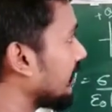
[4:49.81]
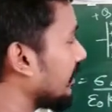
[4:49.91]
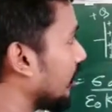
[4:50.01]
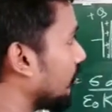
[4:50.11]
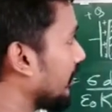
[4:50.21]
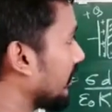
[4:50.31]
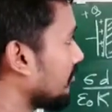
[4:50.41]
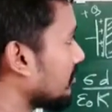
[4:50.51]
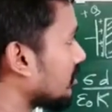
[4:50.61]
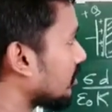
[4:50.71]
now
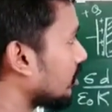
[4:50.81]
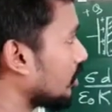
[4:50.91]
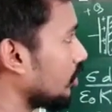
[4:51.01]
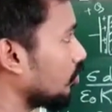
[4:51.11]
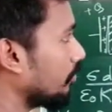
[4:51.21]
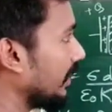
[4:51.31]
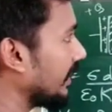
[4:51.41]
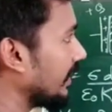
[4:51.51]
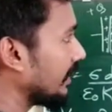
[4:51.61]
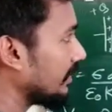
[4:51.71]
becomes Q
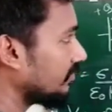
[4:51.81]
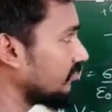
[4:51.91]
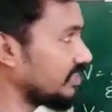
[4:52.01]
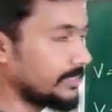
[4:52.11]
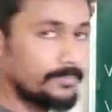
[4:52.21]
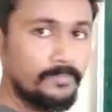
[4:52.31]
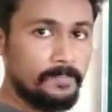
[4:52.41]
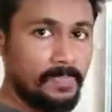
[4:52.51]
by V.